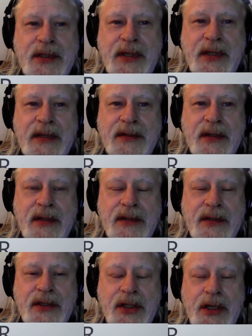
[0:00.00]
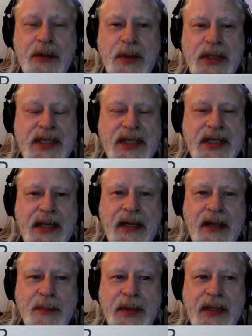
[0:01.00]
says she was set
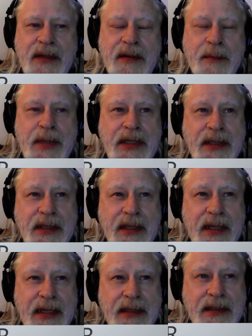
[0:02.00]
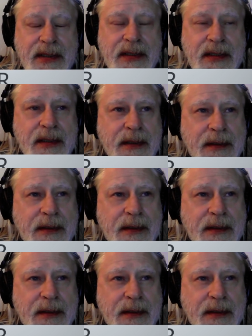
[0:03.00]
up in the Minion case.